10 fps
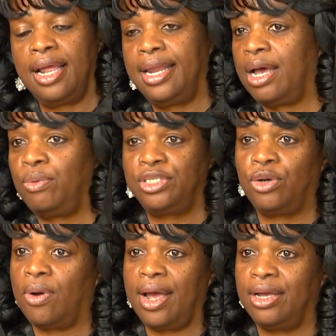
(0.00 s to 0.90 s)
And I was
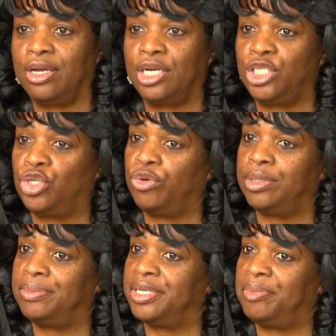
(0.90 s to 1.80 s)
crying
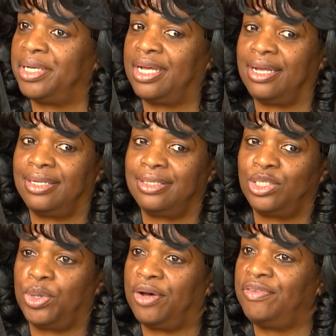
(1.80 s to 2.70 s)
uncontrollably because
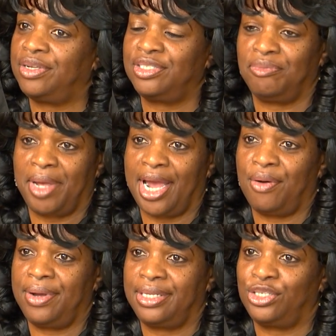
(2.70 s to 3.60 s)
12 years of
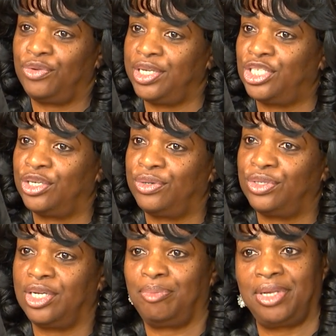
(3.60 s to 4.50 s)
marriage, 3
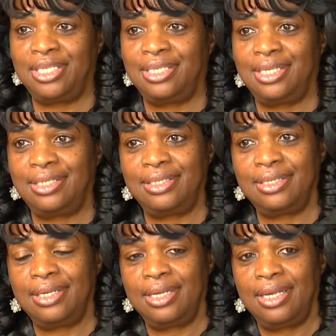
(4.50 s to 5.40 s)
children, a business,
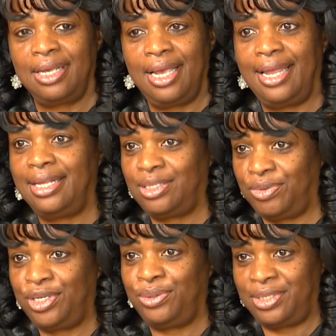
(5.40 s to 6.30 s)
and it's
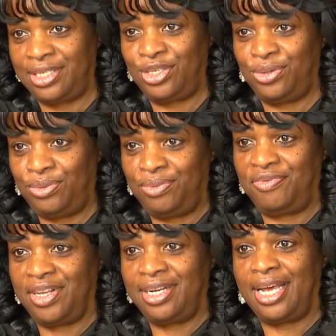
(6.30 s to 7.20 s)
reduced to
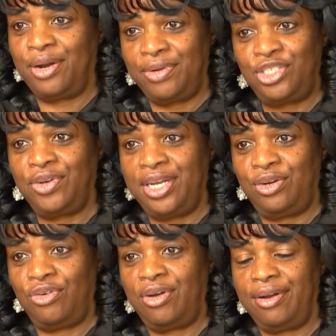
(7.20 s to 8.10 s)
filling out a
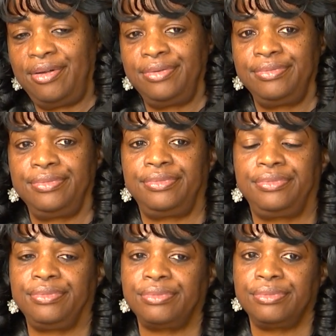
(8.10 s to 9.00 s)
restraining order.
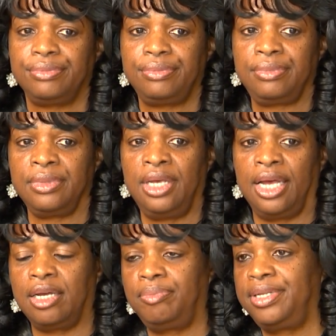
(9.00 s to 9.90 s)

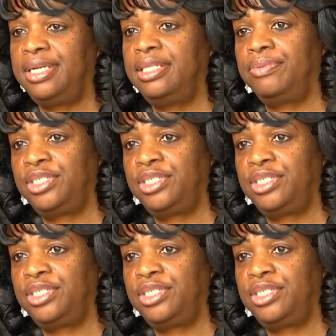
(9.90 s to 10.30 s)
I completed the